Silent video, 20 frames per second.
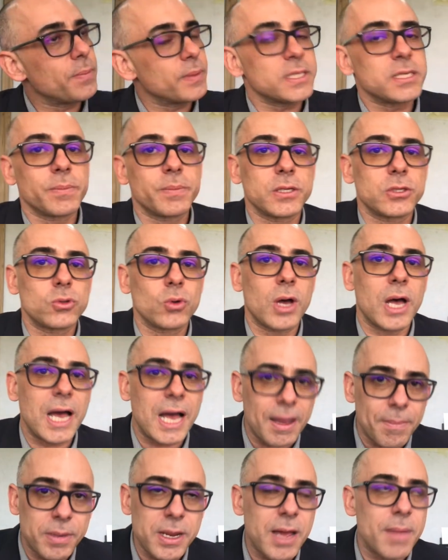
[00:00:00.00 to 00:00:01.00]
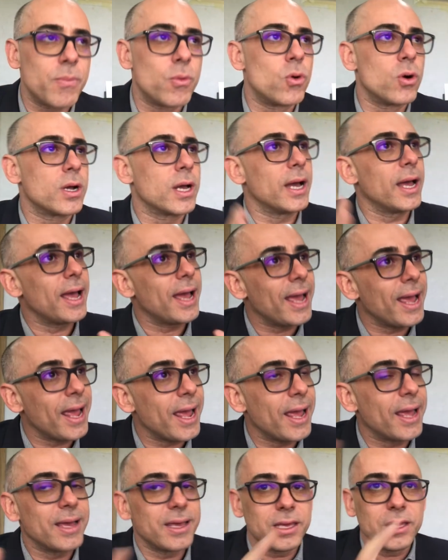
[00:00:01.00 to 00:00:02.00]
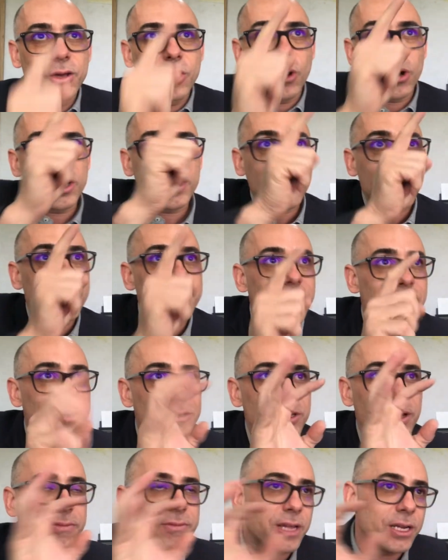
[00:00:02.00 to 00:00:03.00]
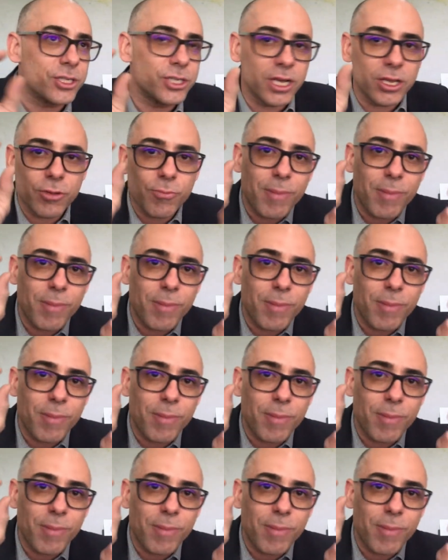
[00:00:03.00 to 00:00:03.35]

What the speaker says: And then you ask them to open their mouth and look inside.